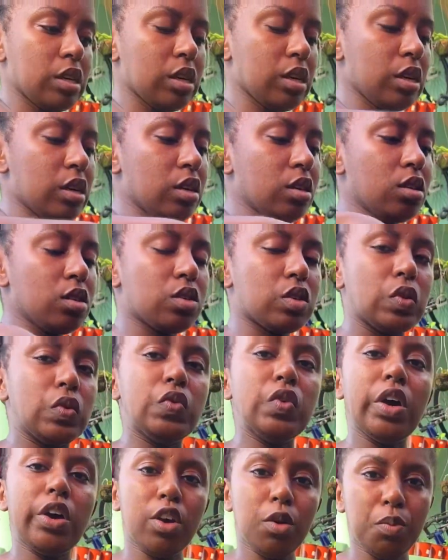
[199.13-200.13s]
is
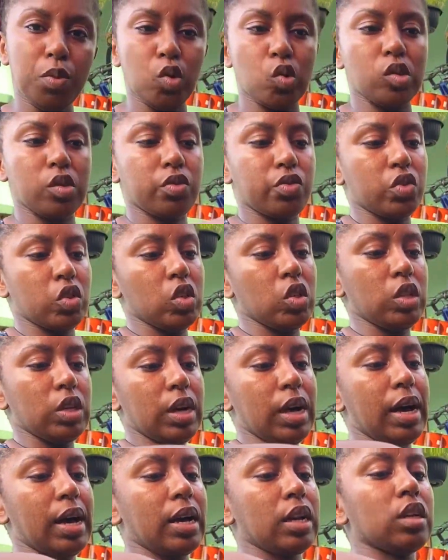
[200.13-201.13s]
very beautiful
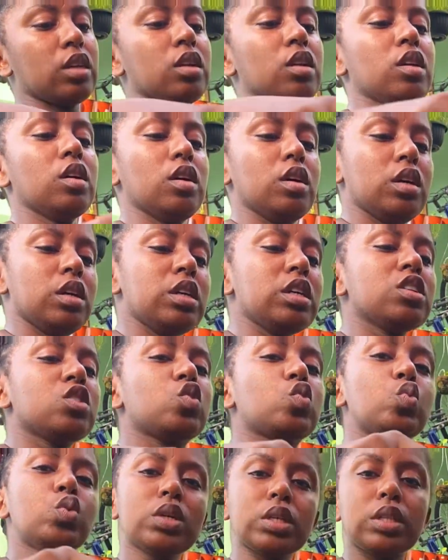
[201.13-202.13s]
and
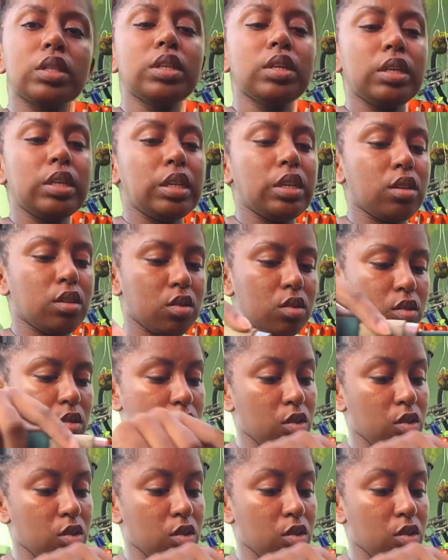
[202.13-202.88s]
it's worth learning.